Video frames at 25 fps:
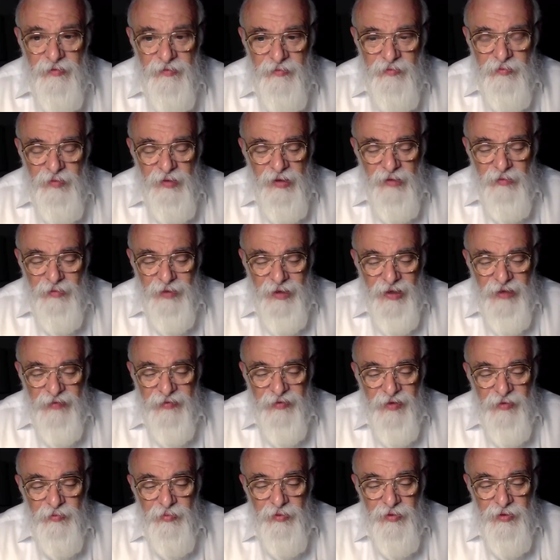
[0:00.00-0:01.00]
bottom line of
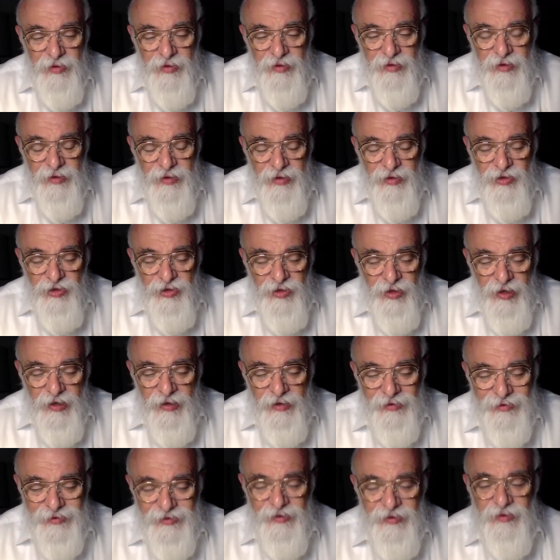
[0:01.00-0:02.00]
Ibur is the
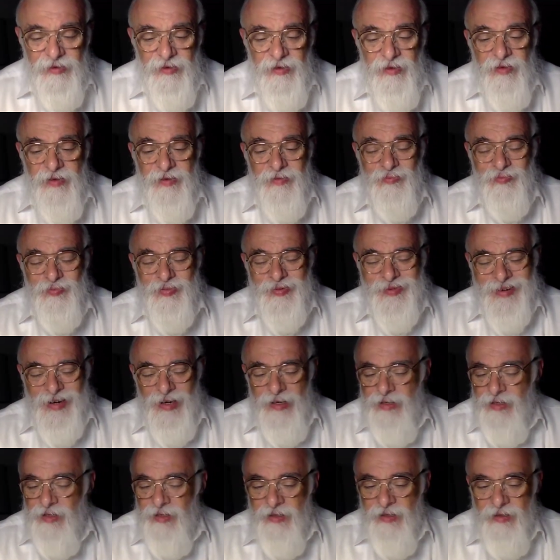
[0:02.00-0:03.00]
child is
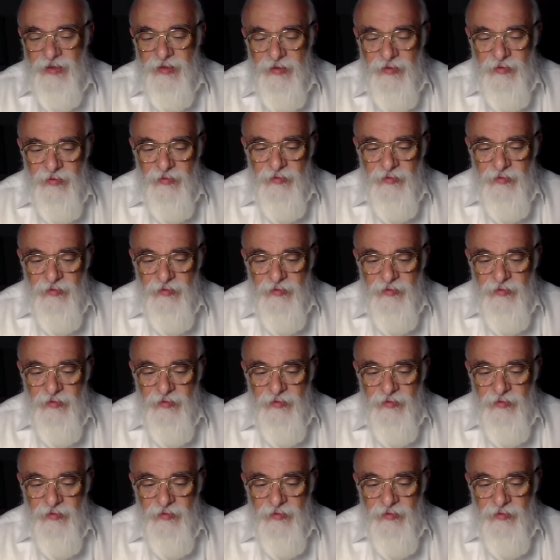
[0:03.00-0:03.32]
present